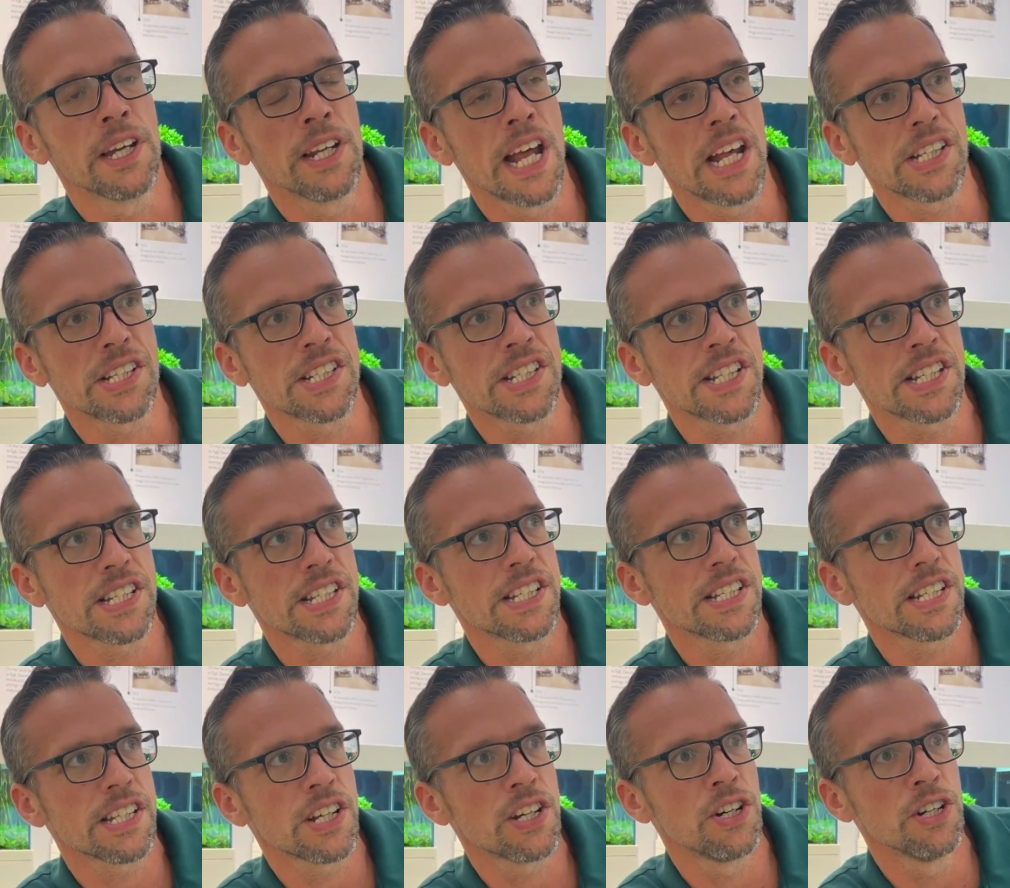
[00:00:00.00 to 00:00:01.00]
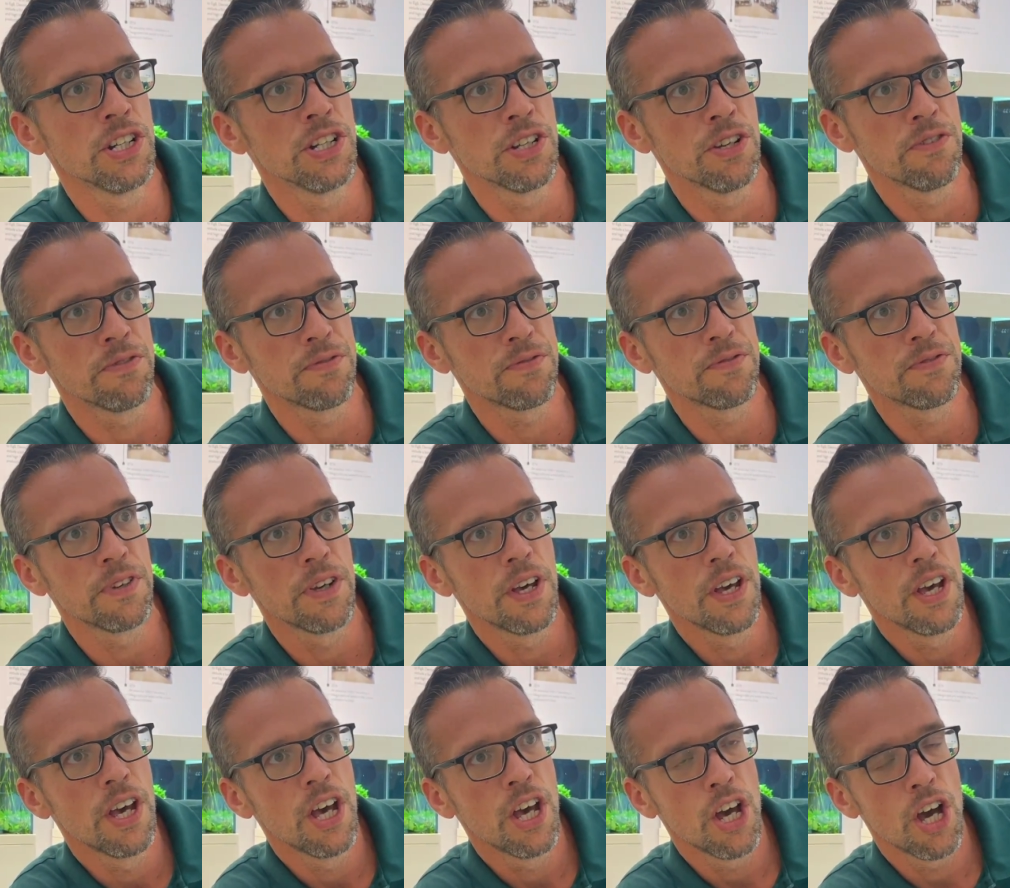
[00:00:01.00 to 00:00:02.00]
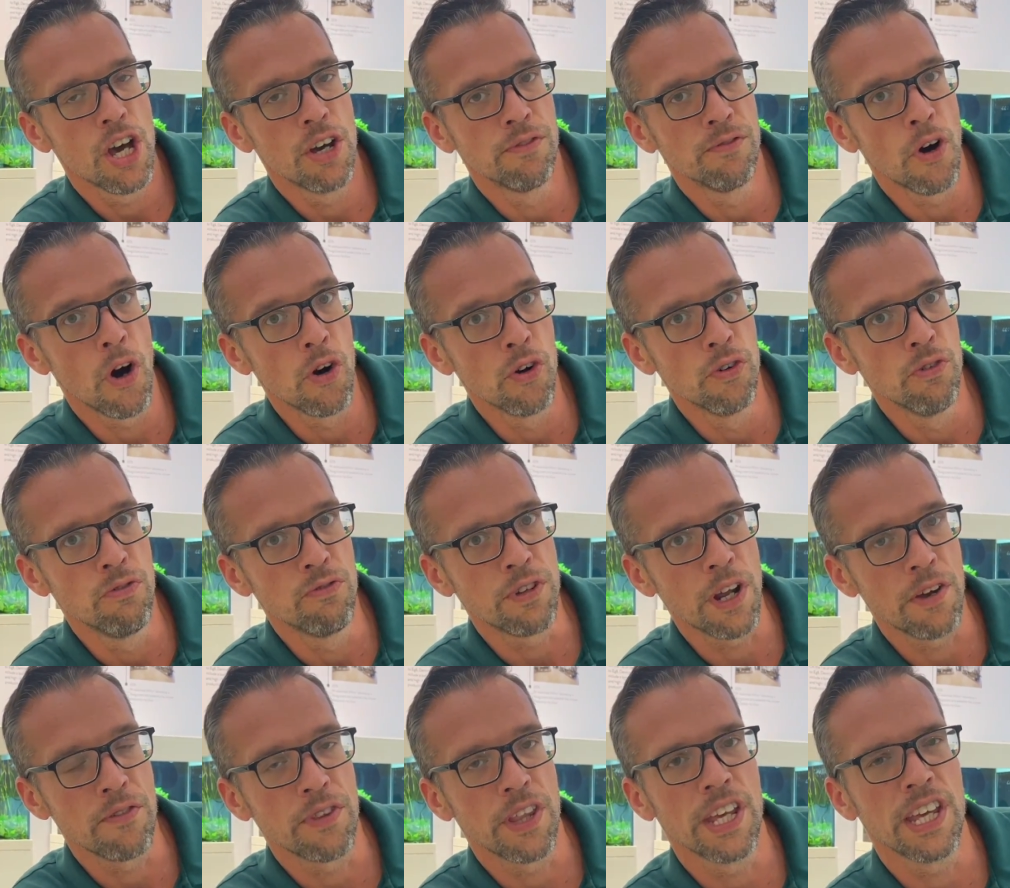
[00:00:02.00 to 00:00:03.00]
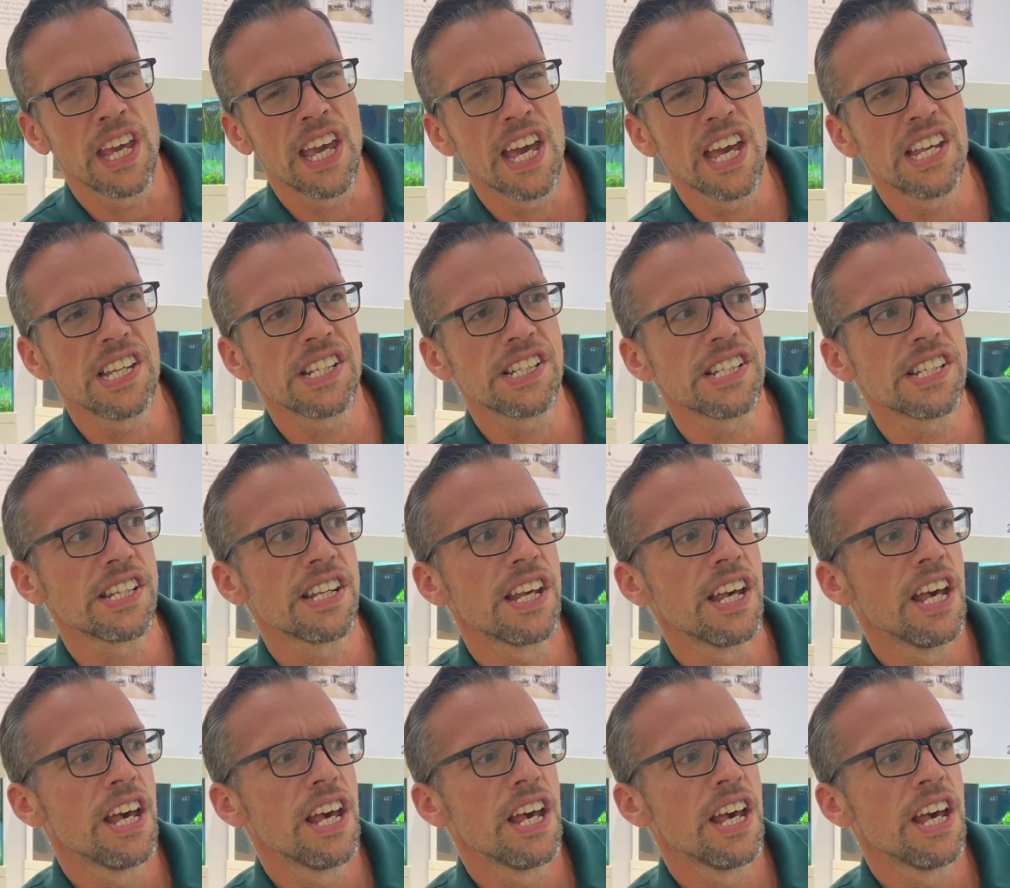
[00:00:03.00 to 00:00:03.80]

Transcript: and that's kind of evolved over the years.